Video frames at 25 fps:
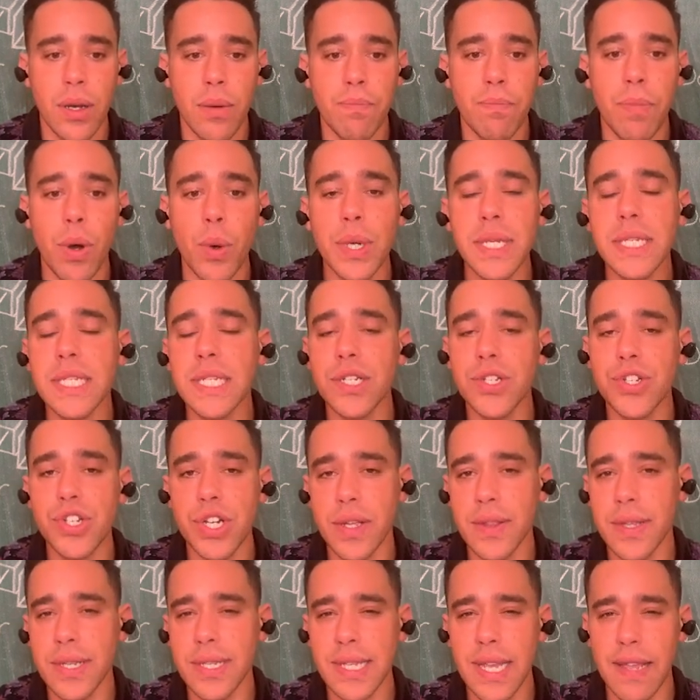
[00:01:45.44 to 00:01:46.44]
But we did share
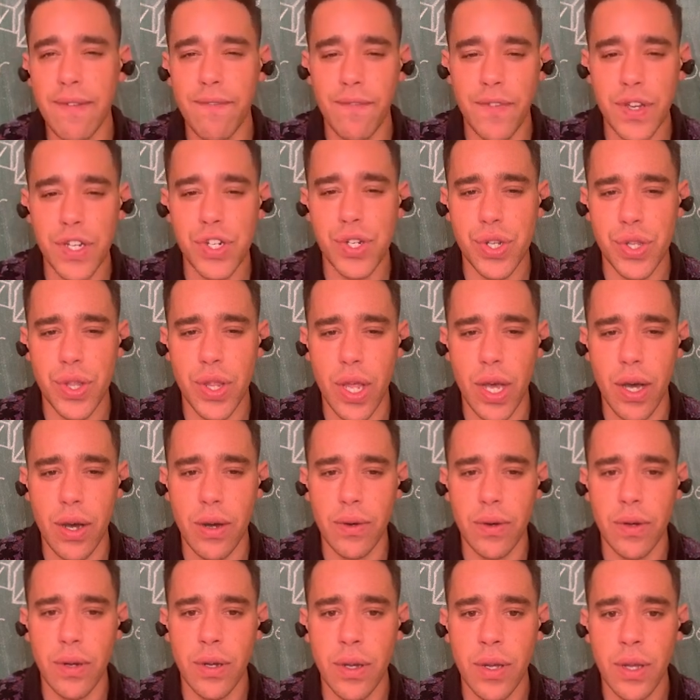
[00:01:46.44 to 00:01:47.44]
the same vision
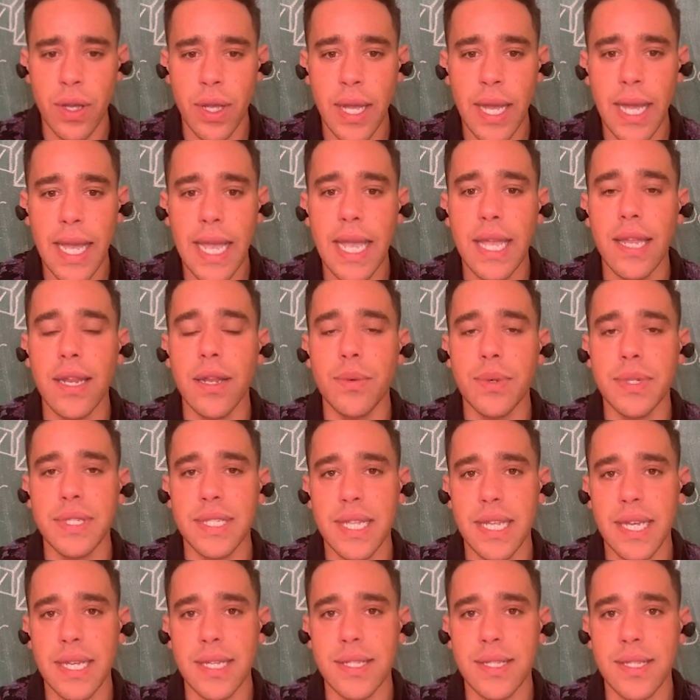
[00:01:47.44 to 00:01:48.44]
though, and it was
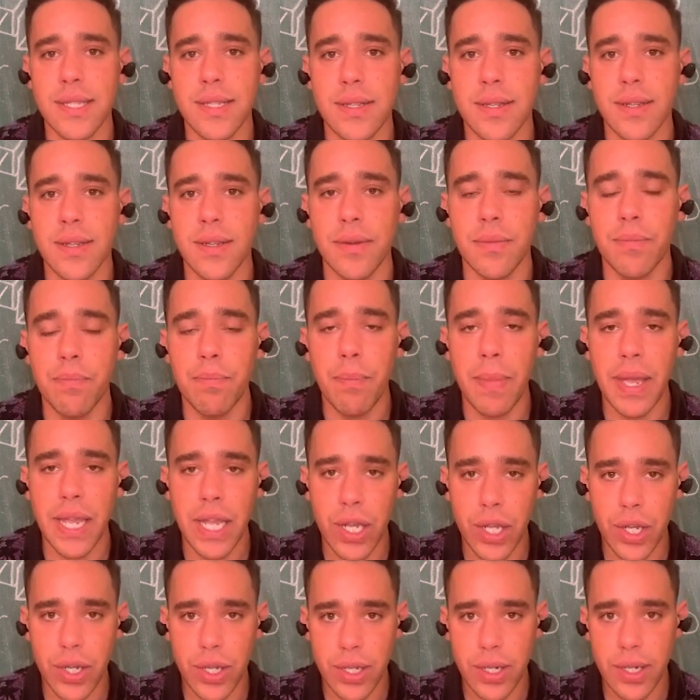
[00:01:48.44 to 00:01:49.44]
this:
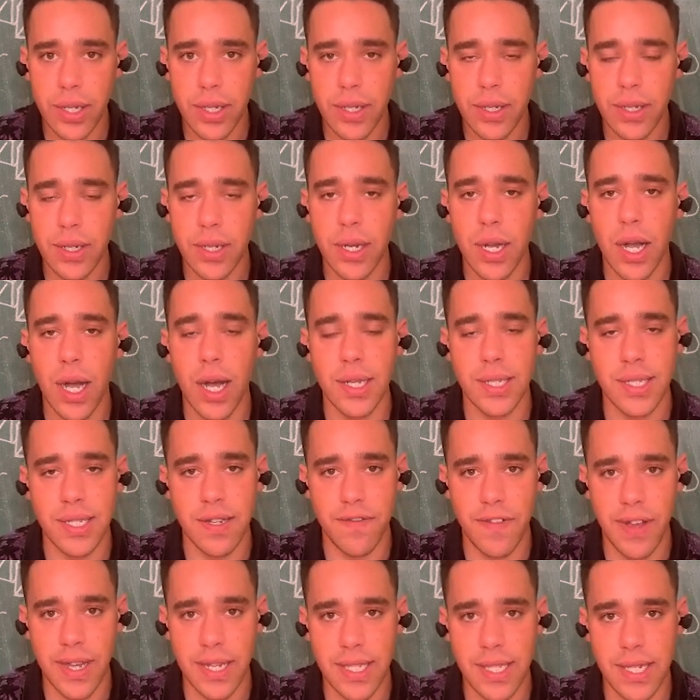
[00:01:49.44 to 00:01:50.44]
make good,
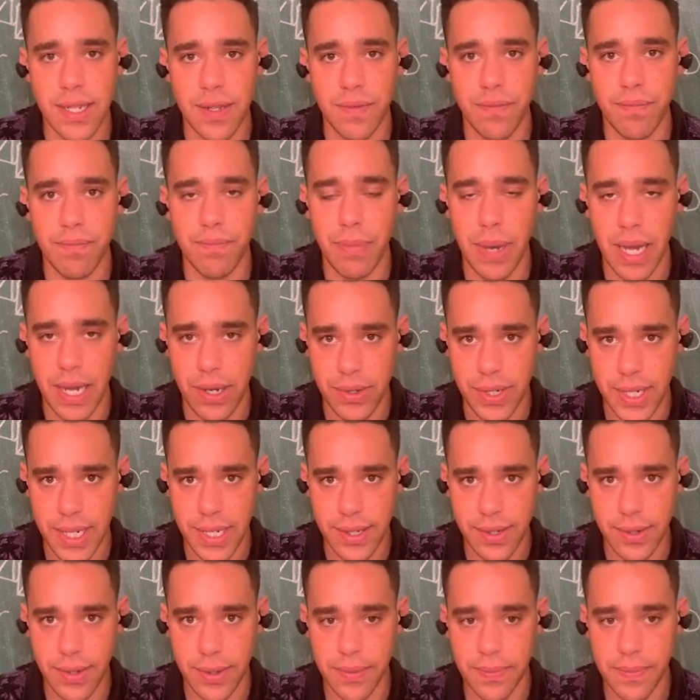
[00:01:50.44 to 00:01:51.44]
cost-effective
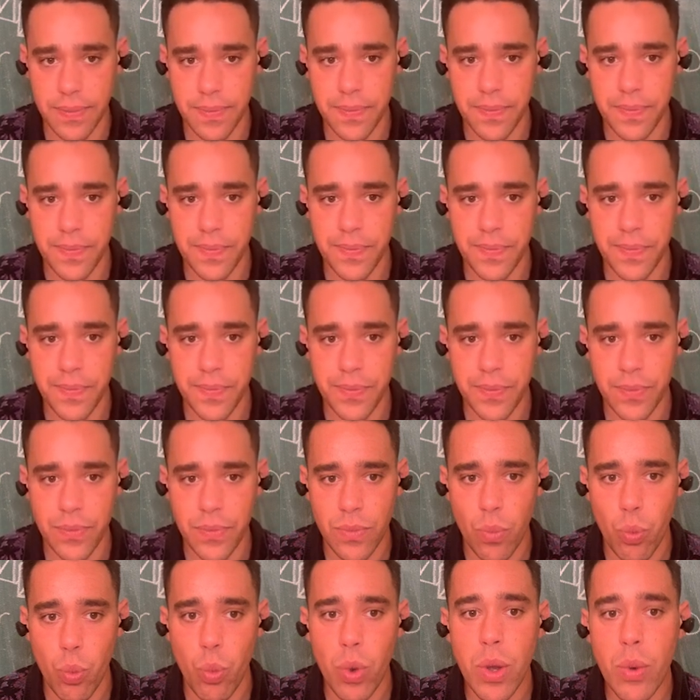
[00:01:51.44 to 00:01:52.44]
biodiesel.
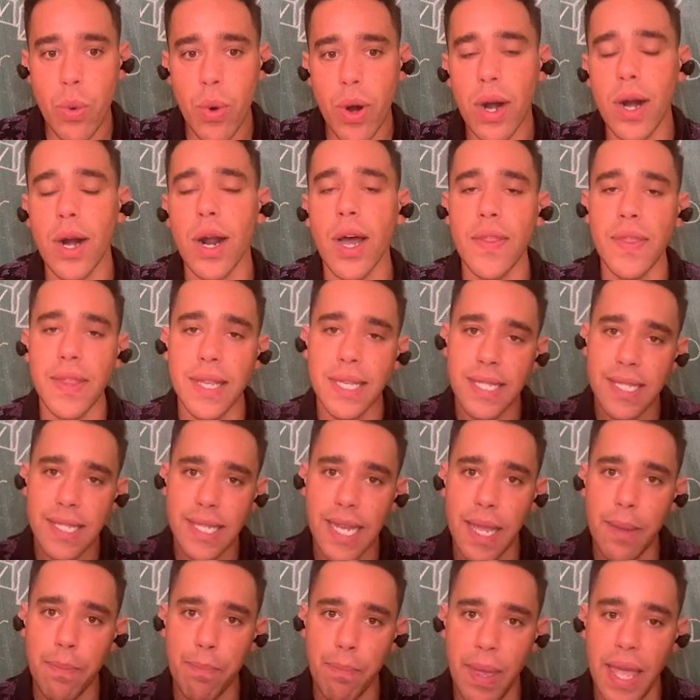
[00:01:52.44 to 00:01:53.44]
We were on the
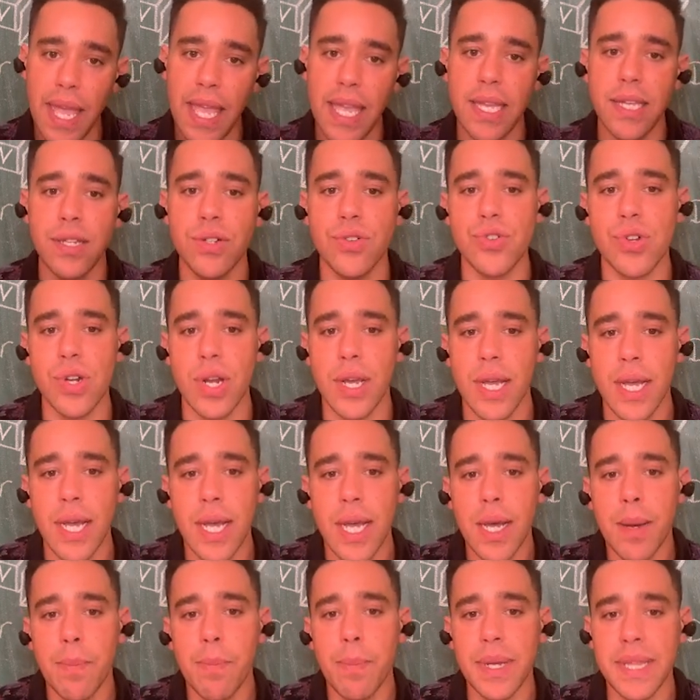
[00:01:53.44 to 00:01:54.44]
same page,
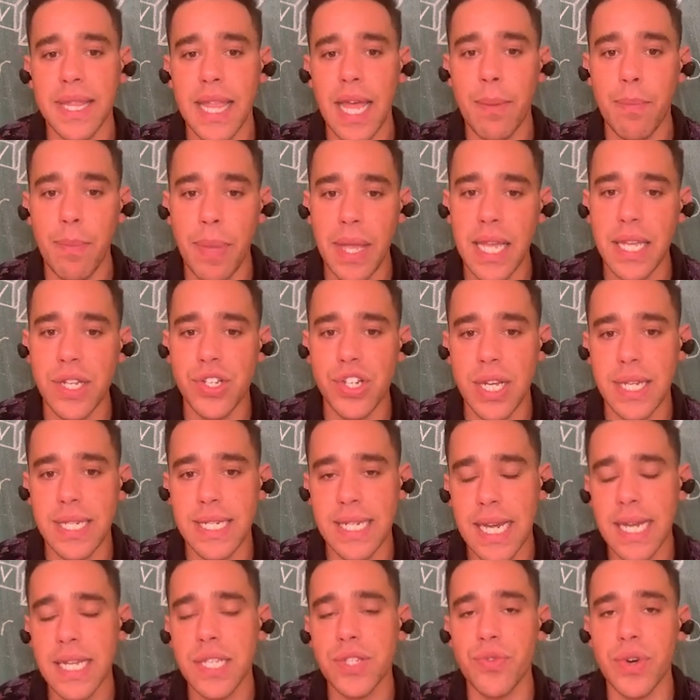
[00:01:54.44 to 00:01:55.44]
but that page had
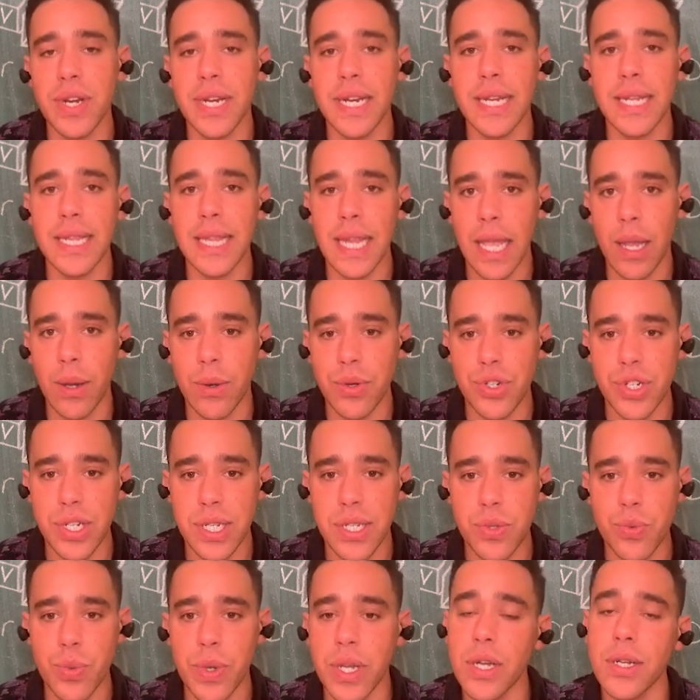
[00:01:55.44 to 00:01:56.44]
text written in
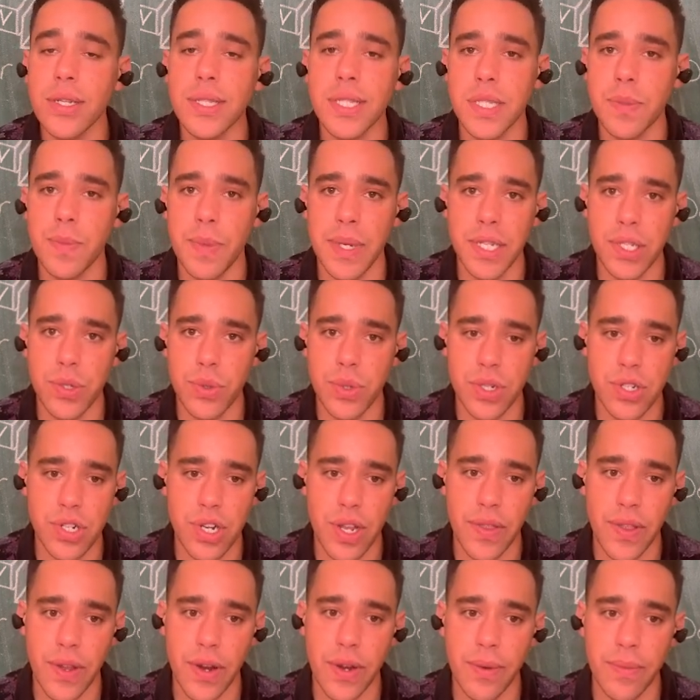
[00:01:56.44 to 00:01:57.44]
languages we couldn't speak to each
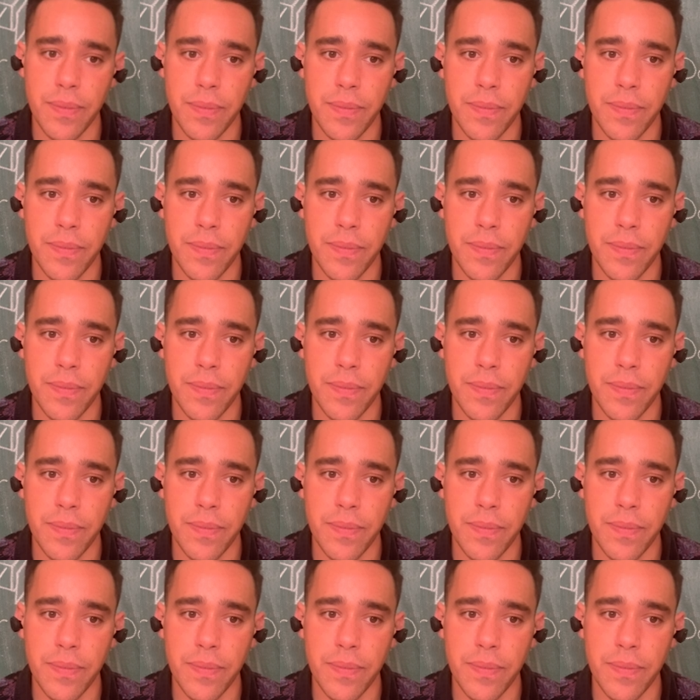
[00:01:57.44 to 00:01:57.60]
other.